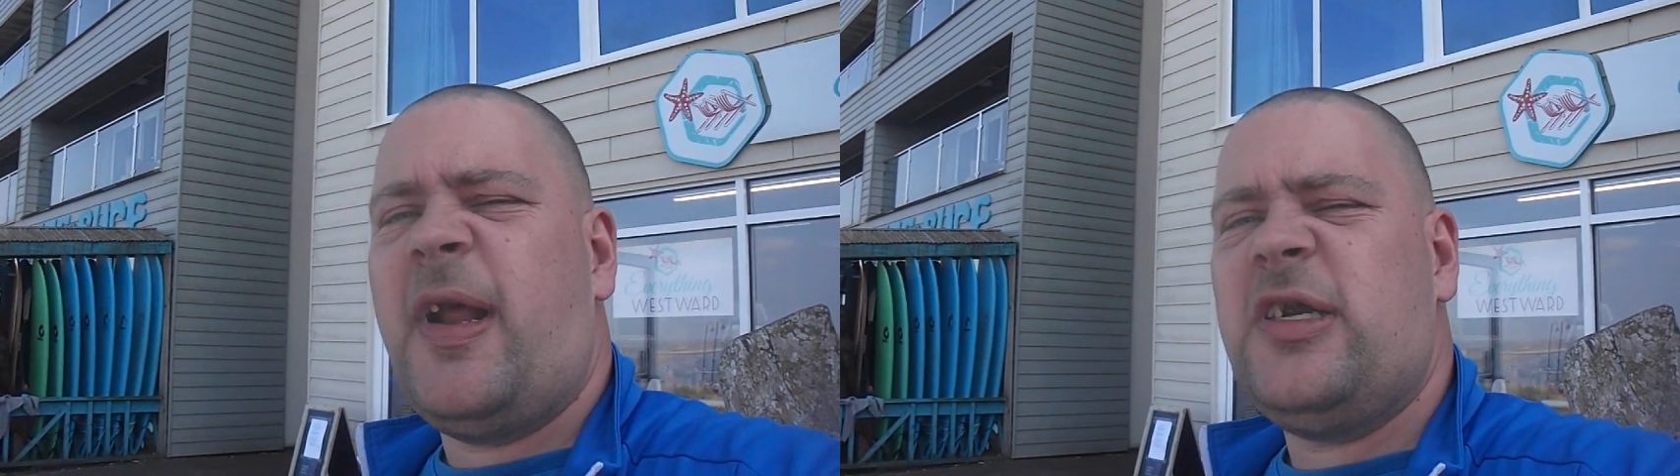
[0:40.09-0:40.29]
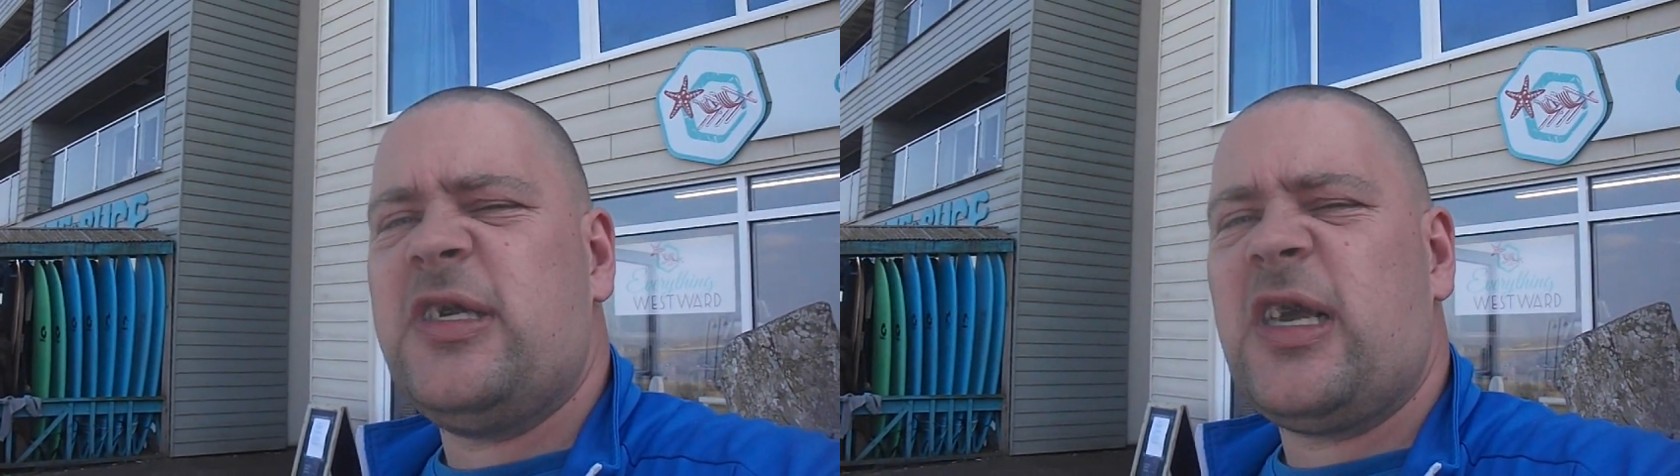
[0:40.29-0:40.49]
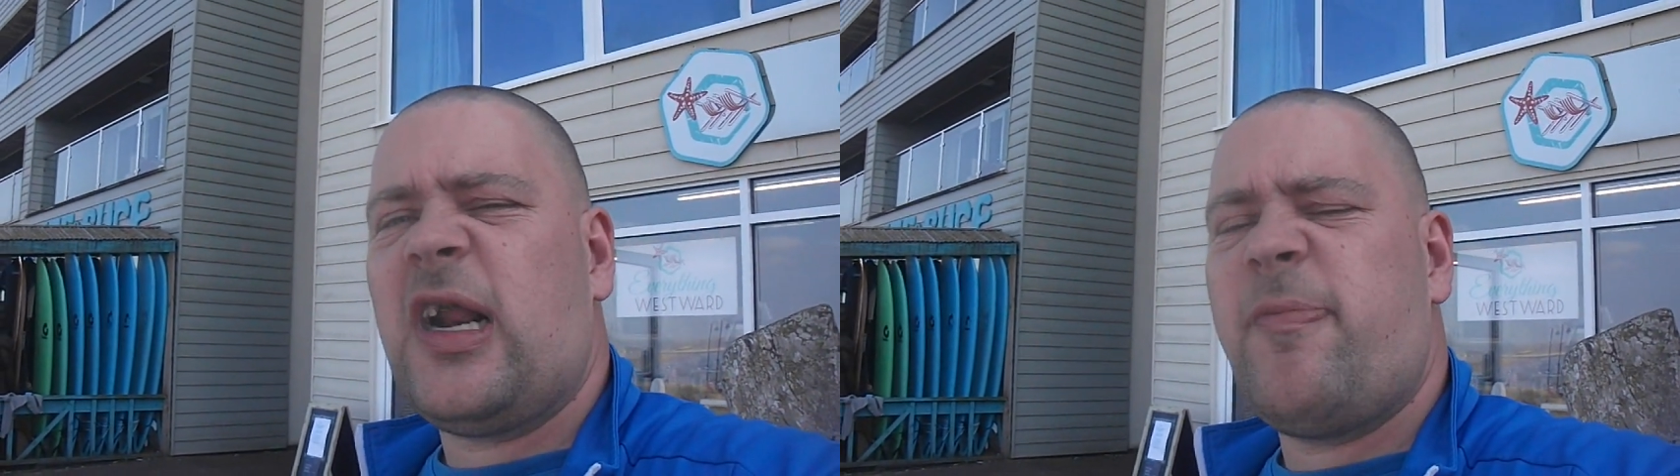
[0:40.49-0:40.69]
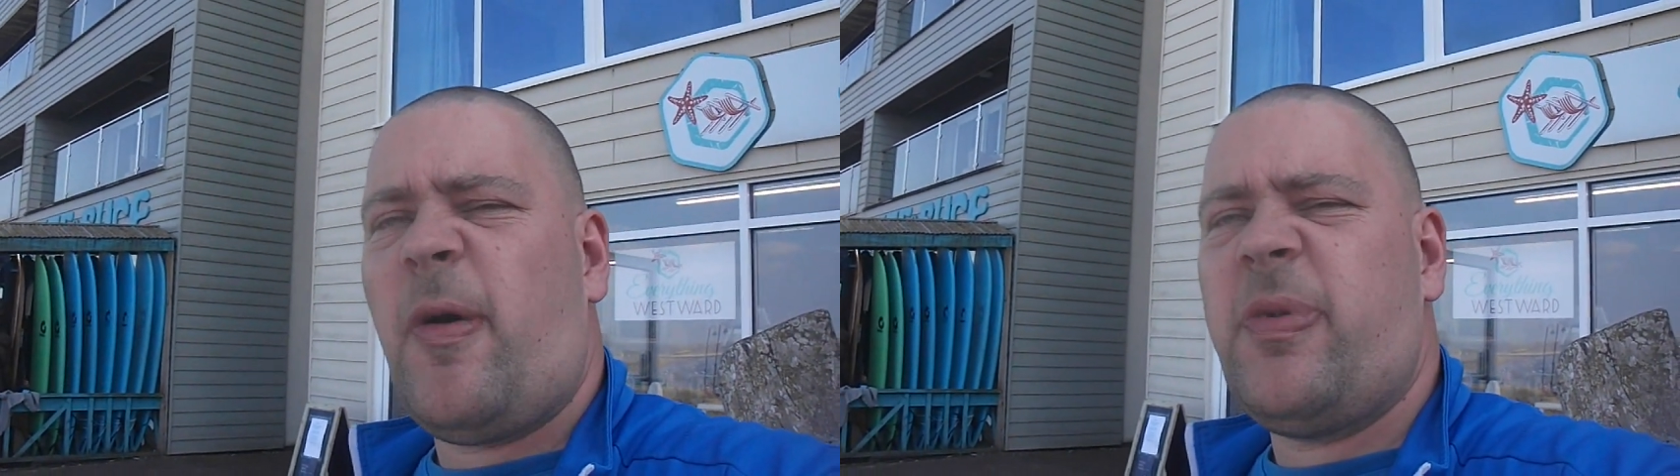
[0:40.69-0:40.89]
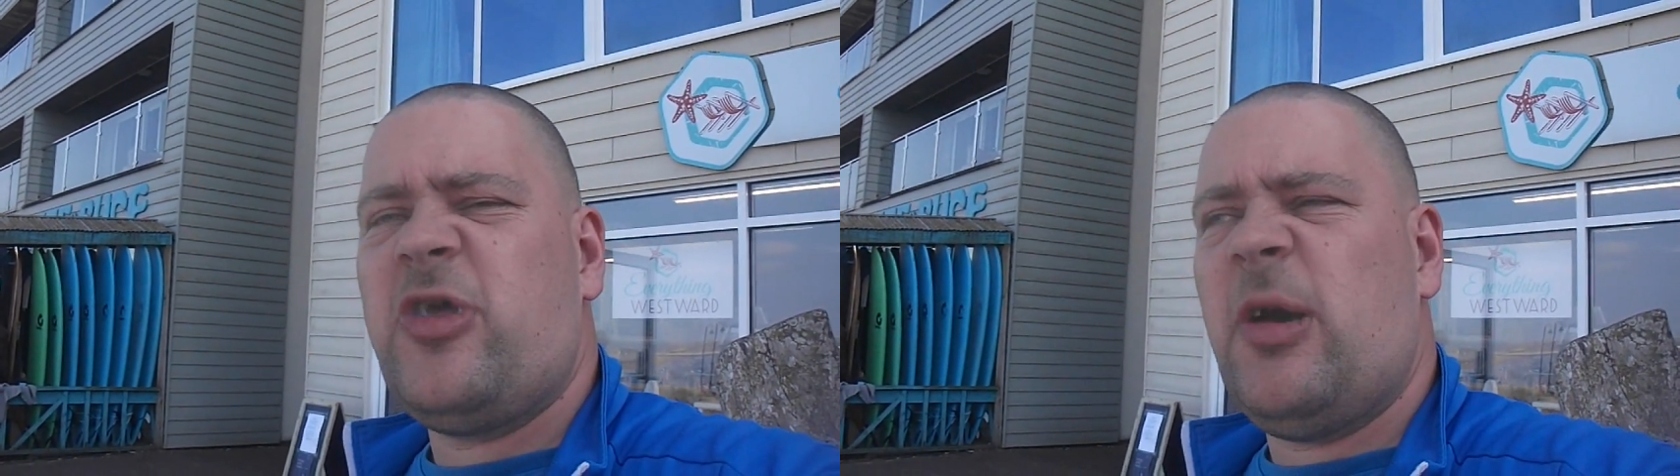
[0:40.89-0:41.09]
pensioners are going to
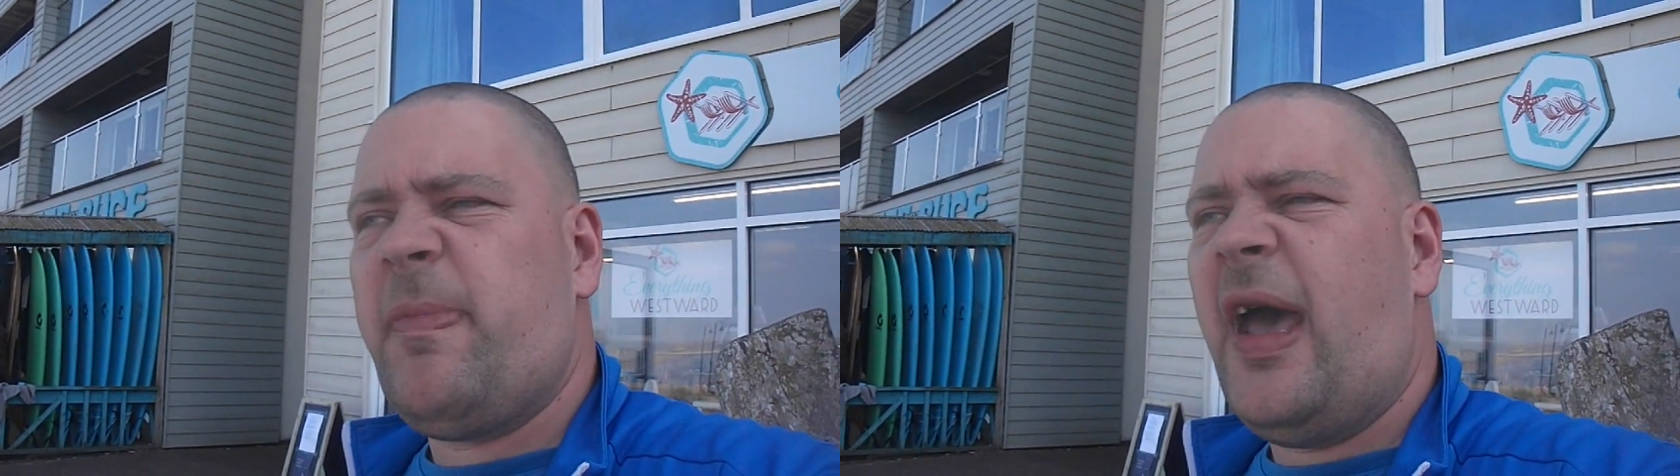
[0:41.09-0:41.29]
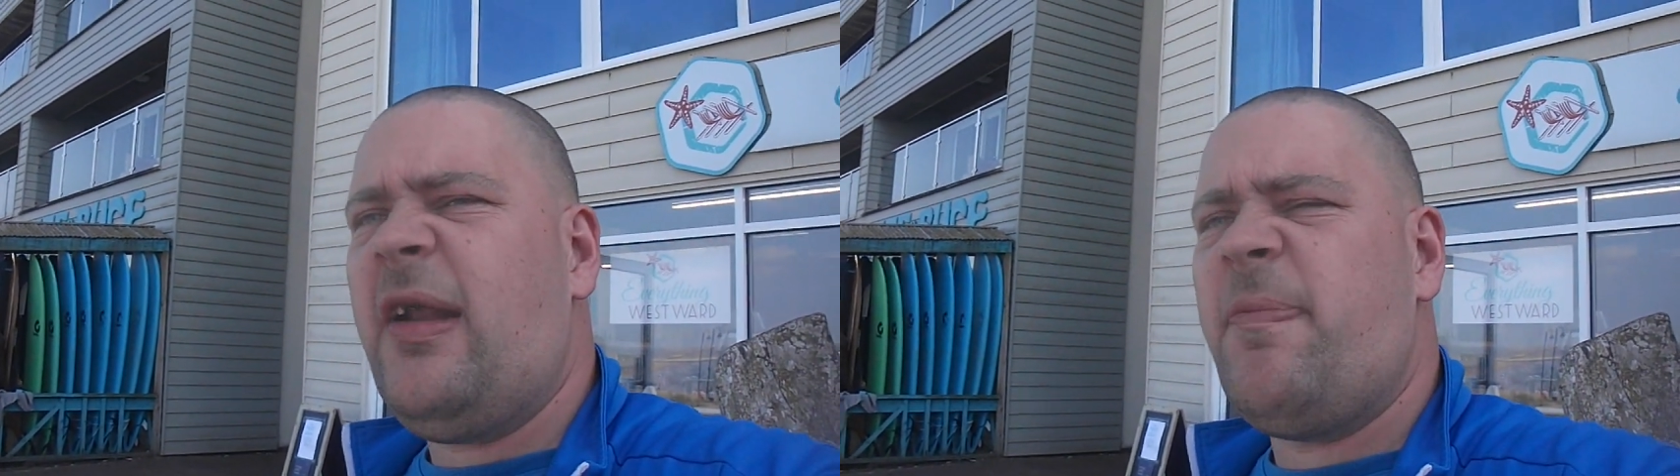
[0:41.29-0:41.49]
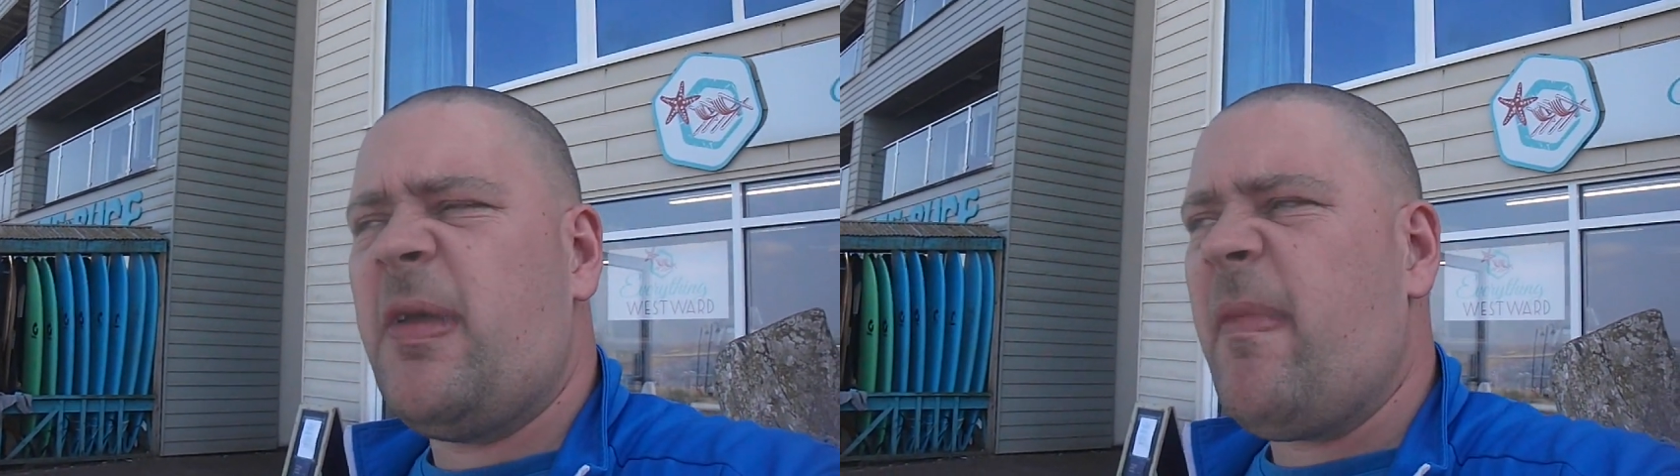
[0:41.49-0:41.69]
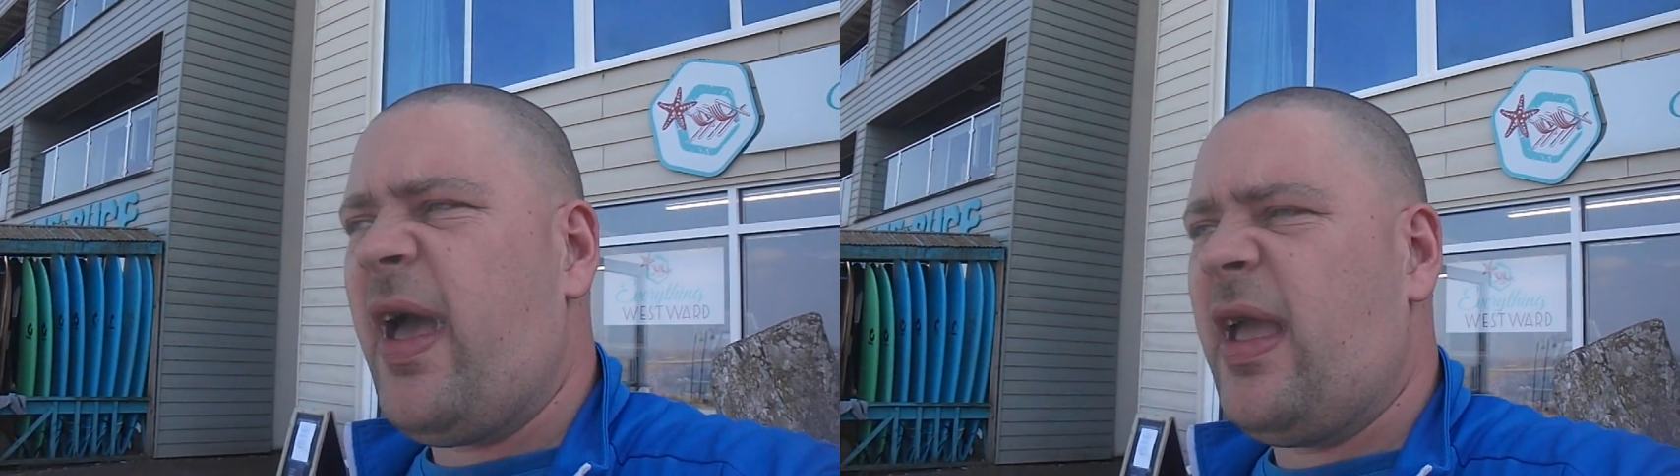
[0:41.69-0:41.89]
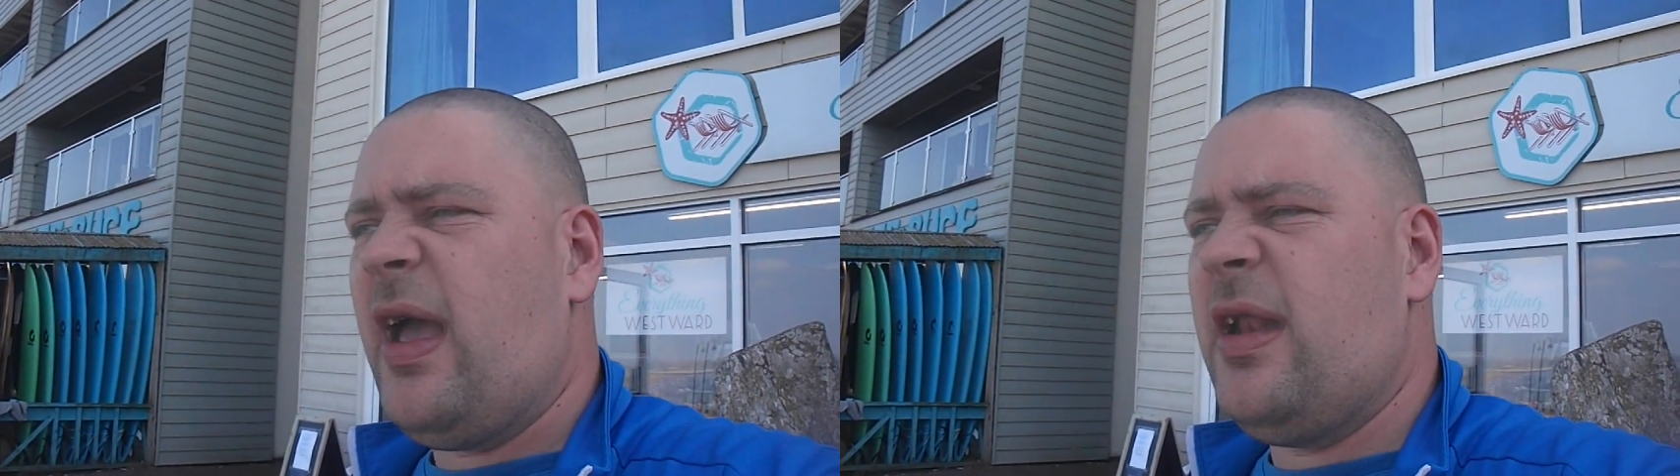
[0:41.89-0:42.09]
probably jump ahead of me, mate,